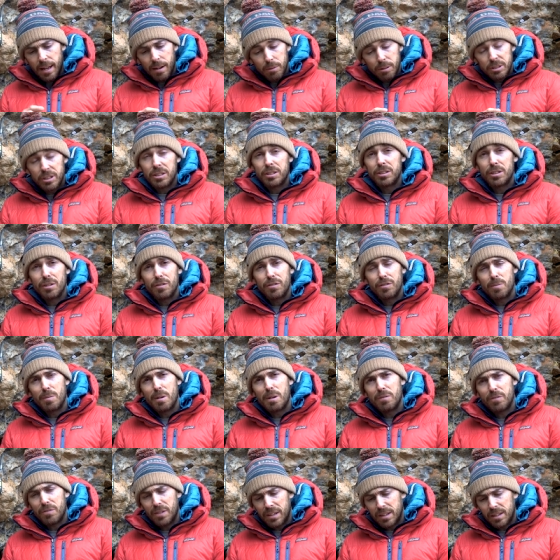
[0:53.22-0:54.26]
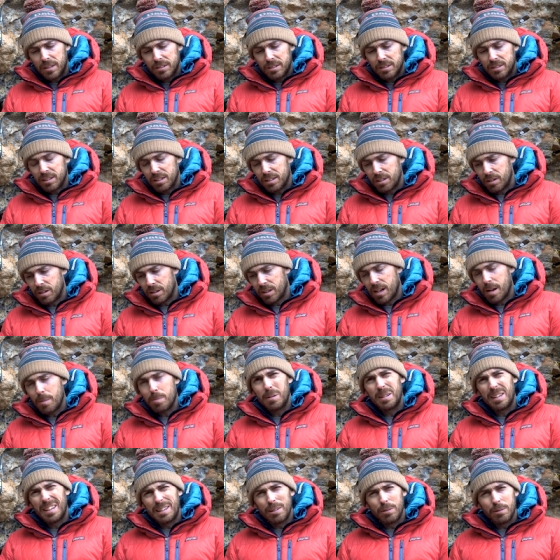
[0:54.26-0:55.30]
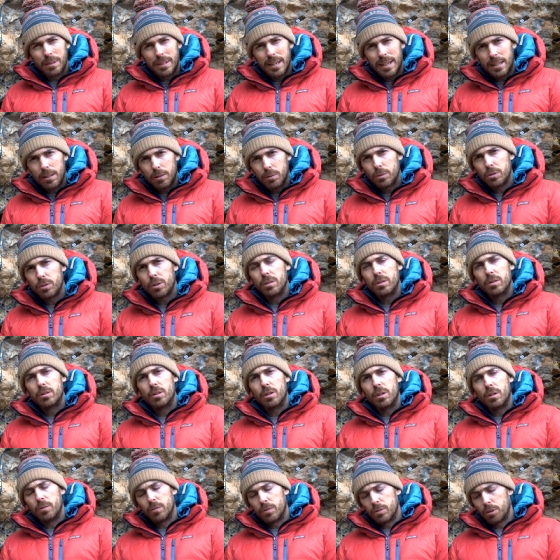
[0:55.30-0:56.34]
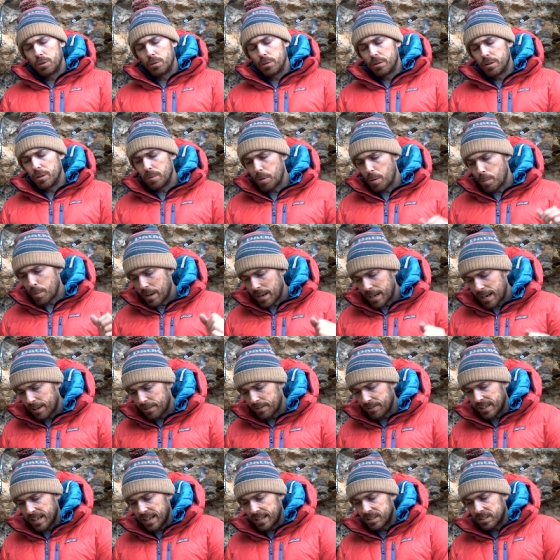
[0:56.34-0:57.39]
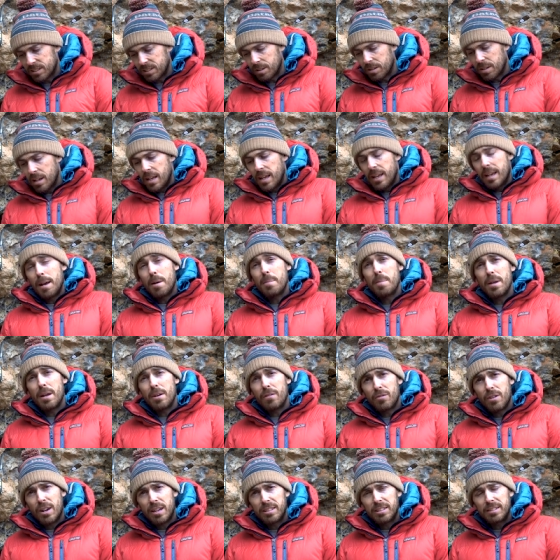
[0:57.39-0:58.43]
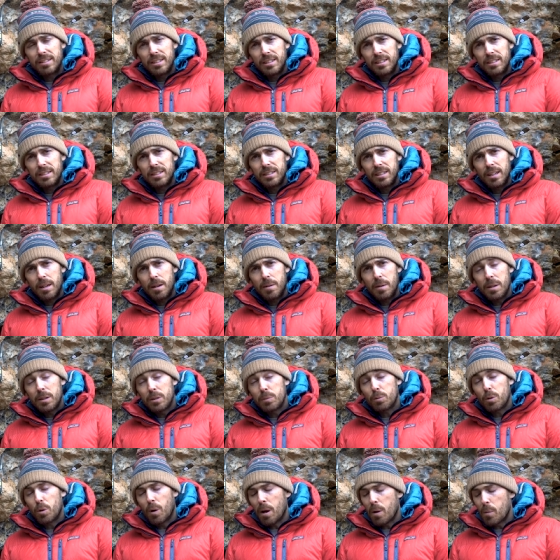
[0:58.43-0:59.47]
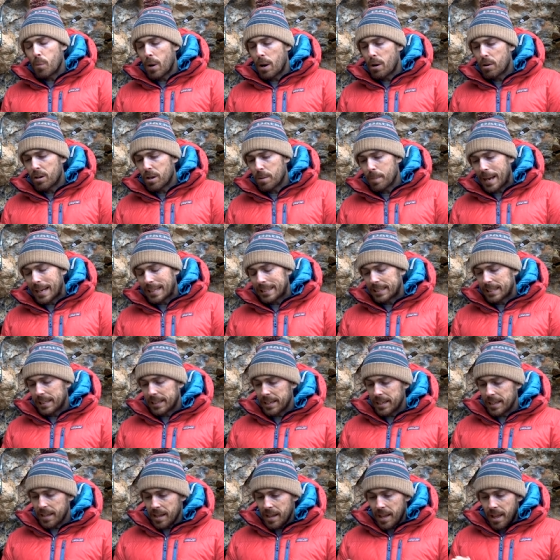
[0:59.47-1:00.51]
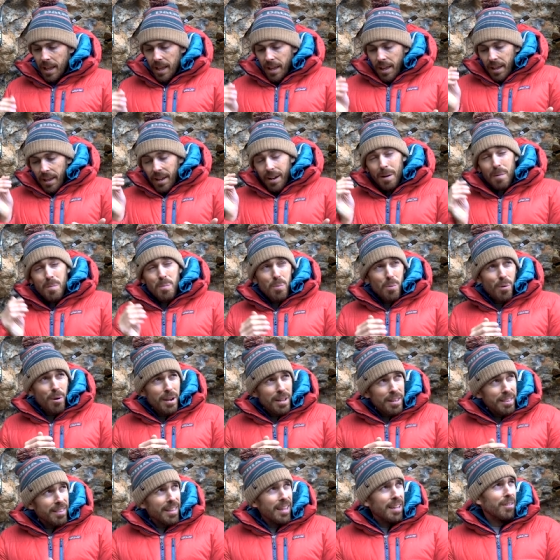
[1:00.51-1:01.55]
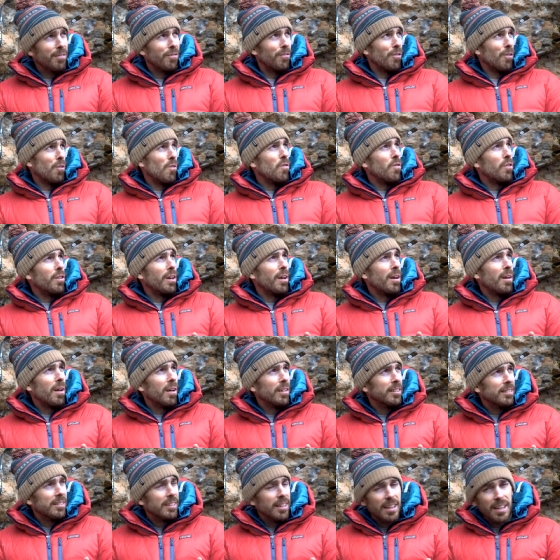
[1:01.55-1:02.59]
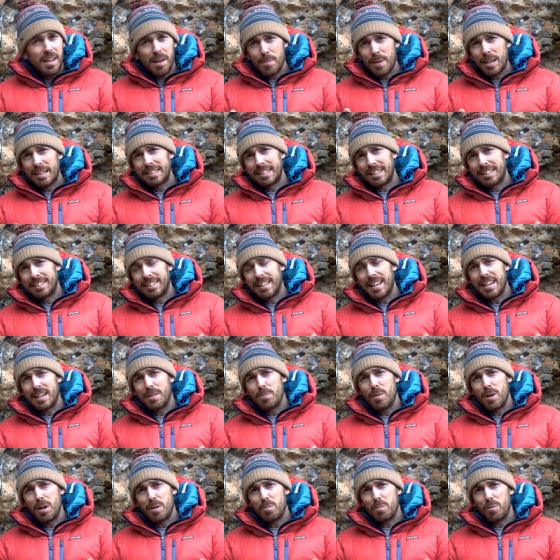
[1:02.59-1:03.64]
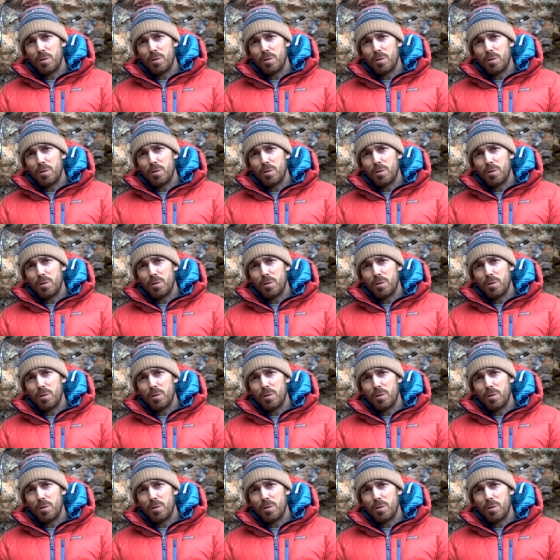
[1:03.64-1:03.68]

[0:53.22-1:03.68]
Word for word: which is good for my fingers because I got a couple of little niggles on two of them on my left hand, so a bit of rest is quite welcome actually. I'm pretty thankful that I managed to tick my